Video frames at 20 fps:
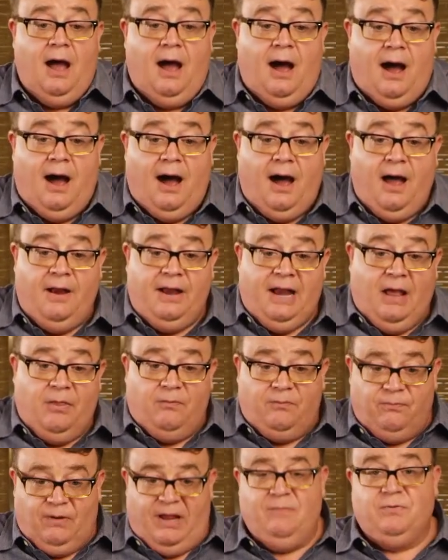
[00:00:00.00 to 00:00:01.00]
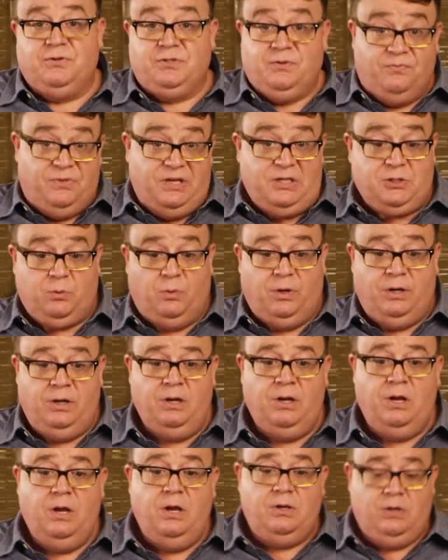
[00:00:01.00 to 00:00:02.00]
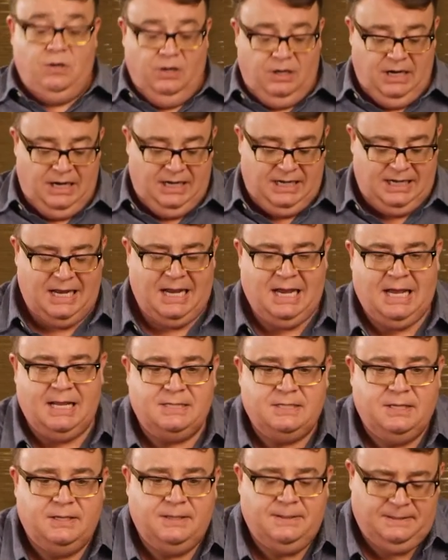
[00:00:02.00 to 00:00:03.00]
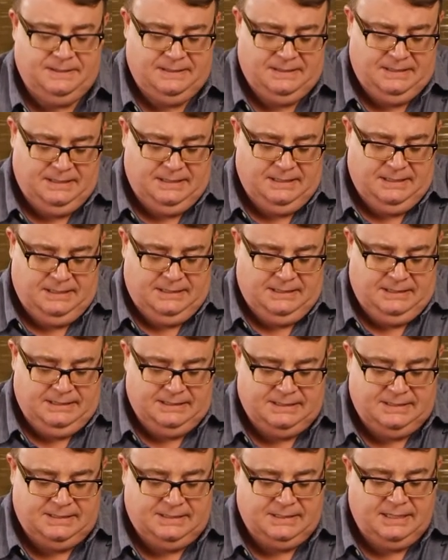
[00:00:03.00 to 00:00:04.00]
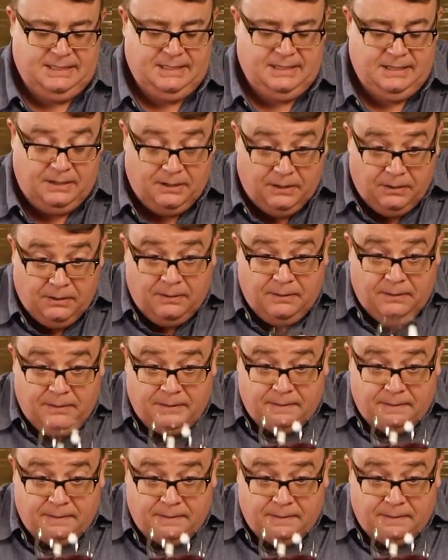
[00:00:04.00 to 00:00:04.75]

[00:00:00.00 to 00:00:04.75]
Now, the flavors of this one, you're going to get, let's see here,